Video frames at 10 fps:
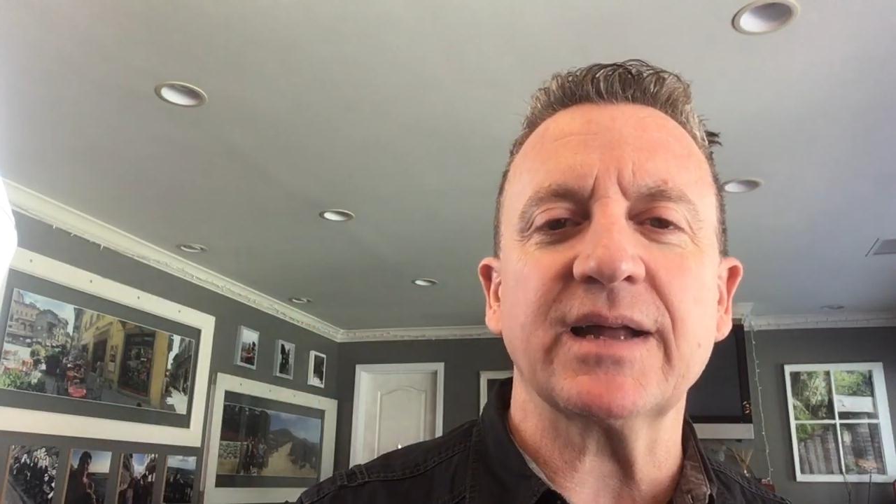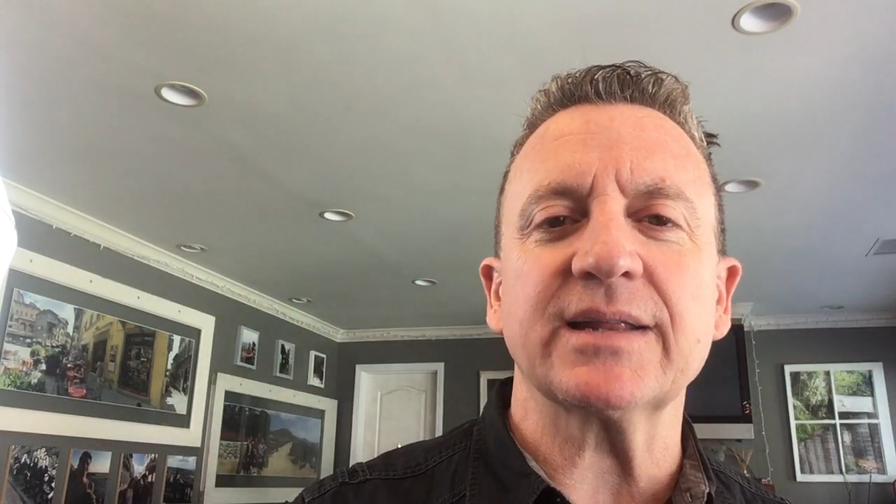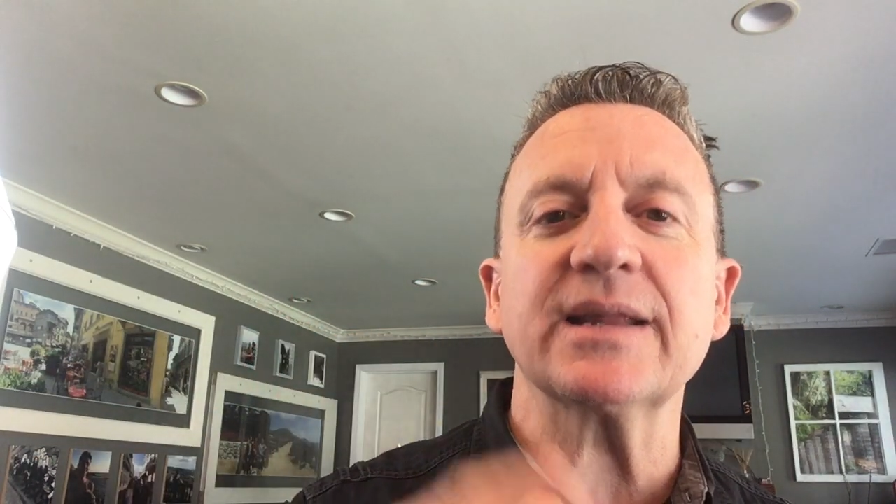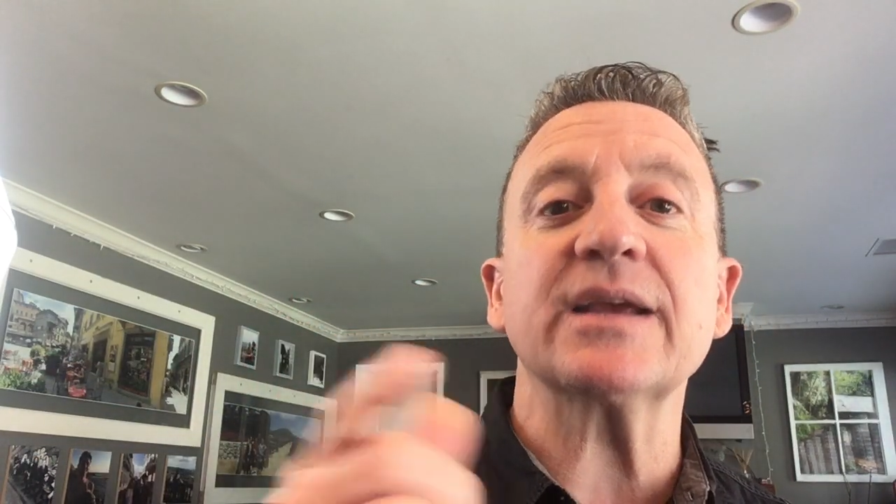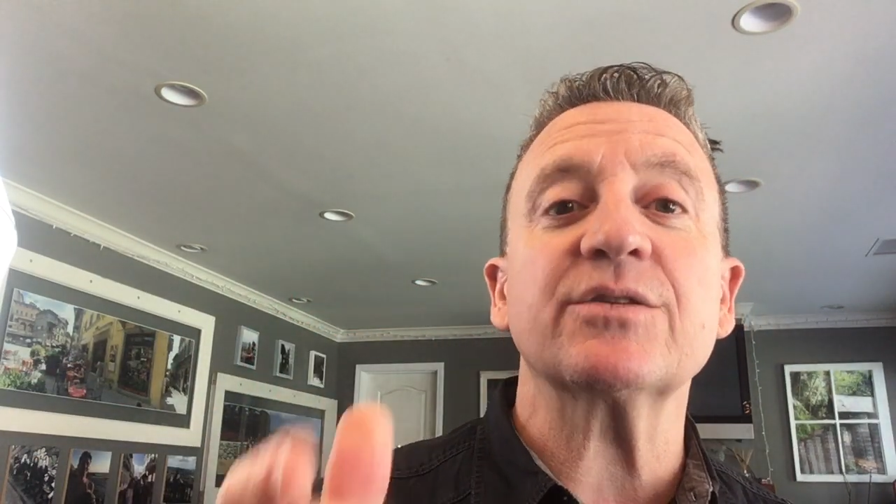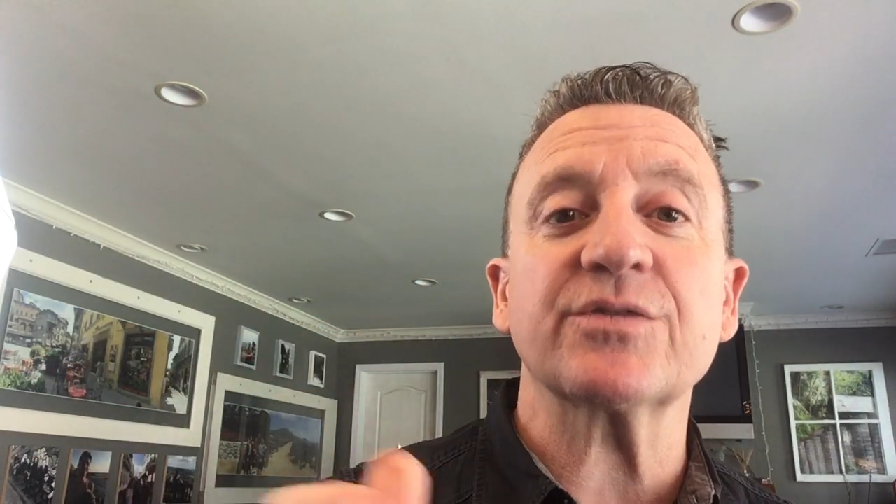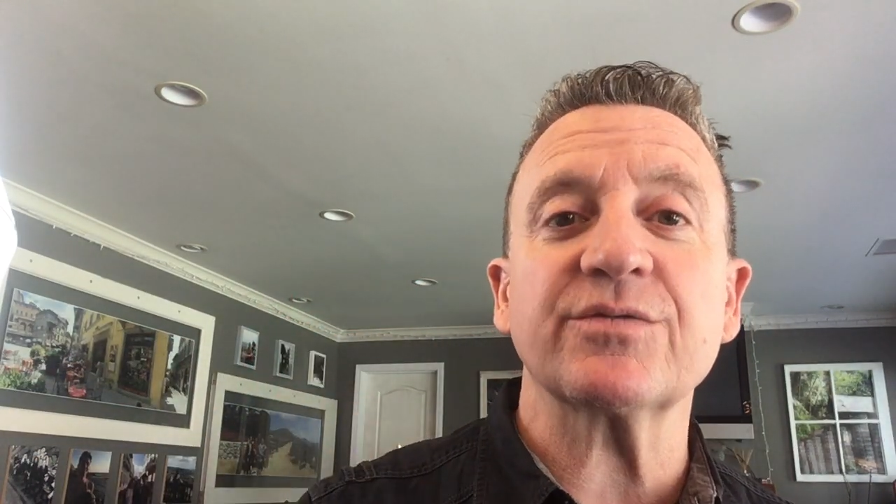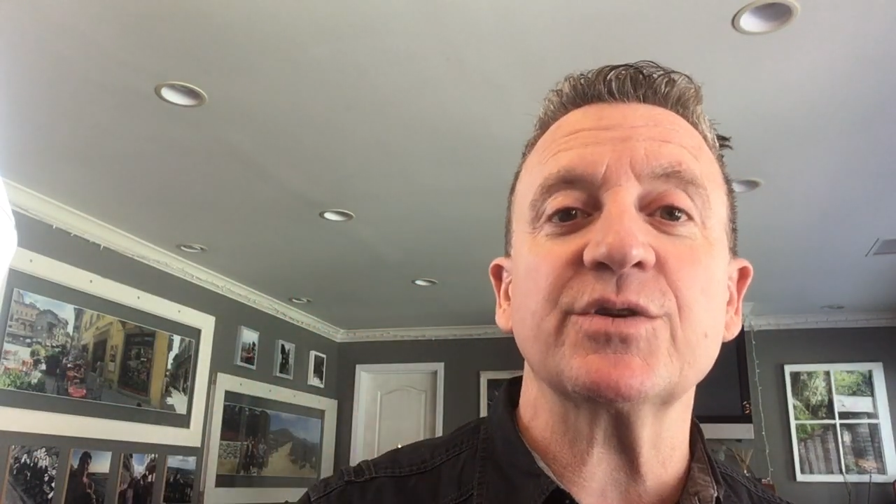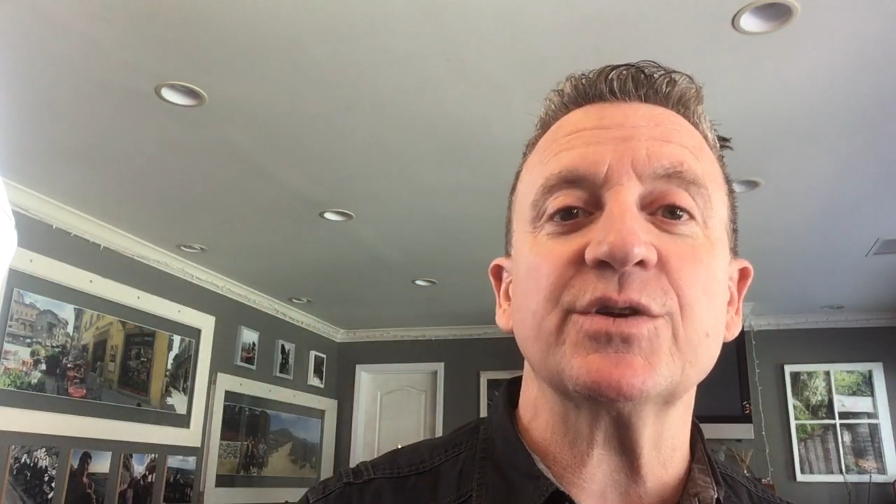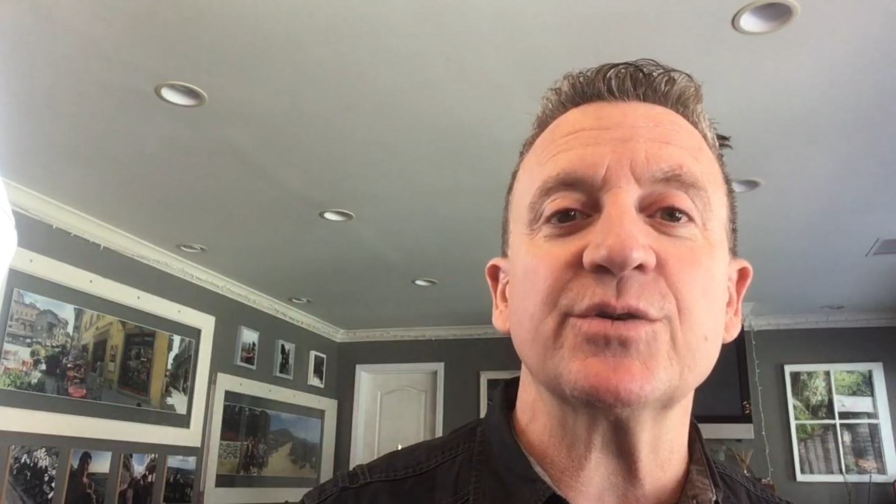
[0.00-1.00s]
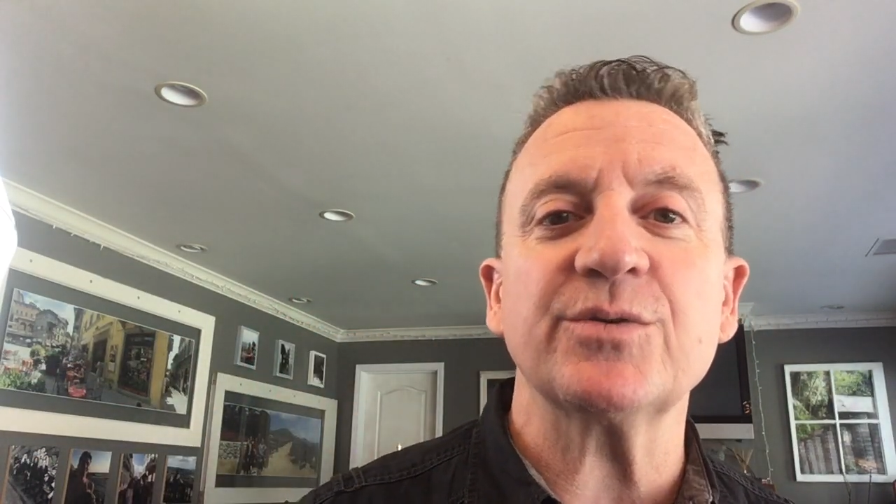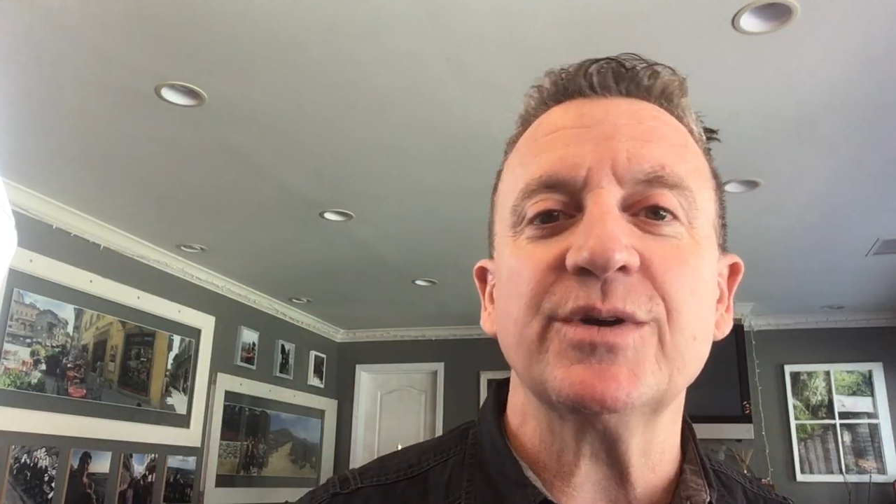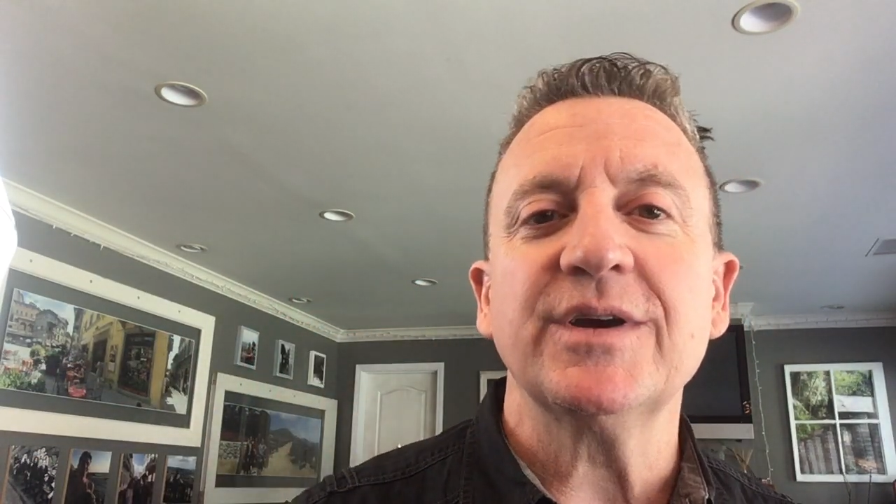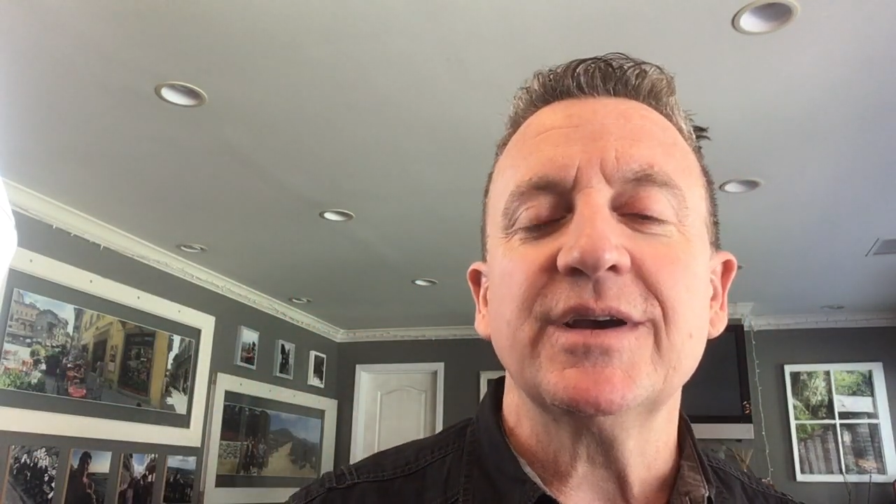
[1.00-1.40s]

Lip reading: links for you